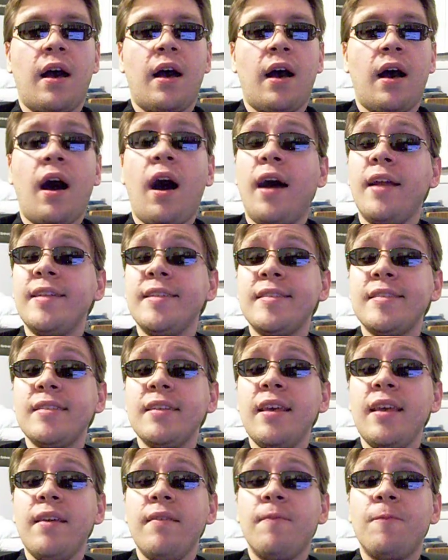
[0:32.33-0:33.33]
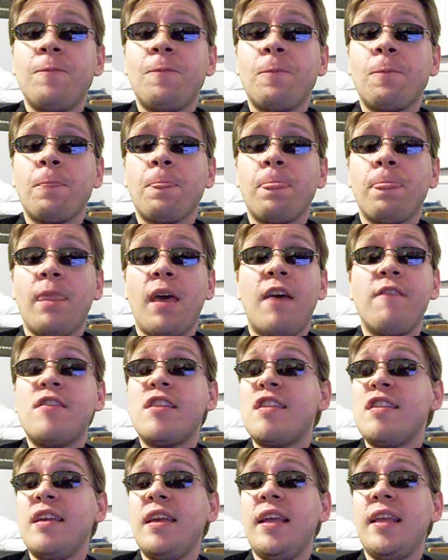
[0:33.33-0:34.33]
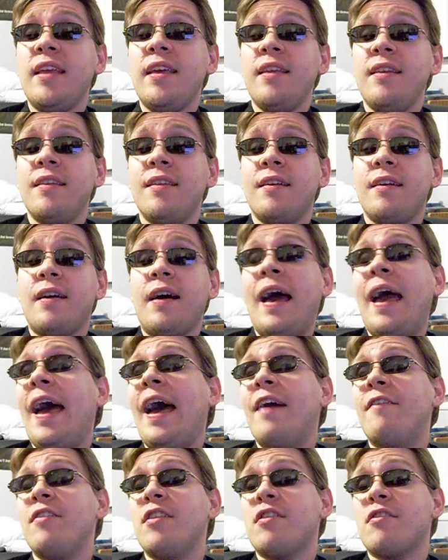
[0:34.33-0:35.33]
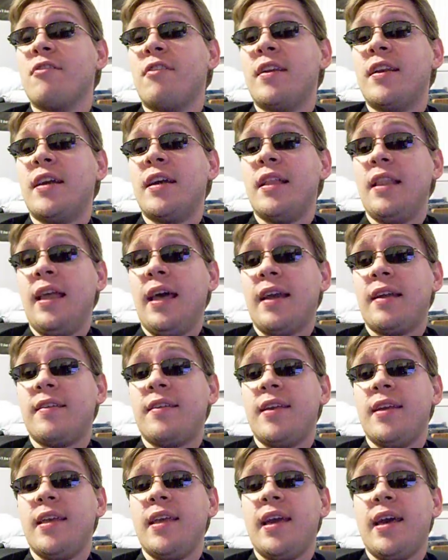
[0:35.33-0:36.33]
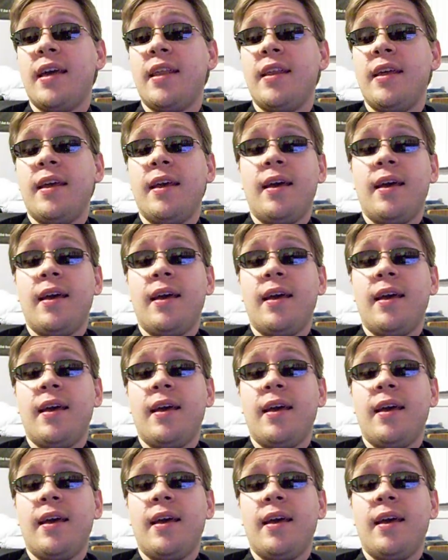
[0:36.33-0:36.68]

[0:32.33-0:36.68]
Honestly, I've seen it. I haven't started collecting yet.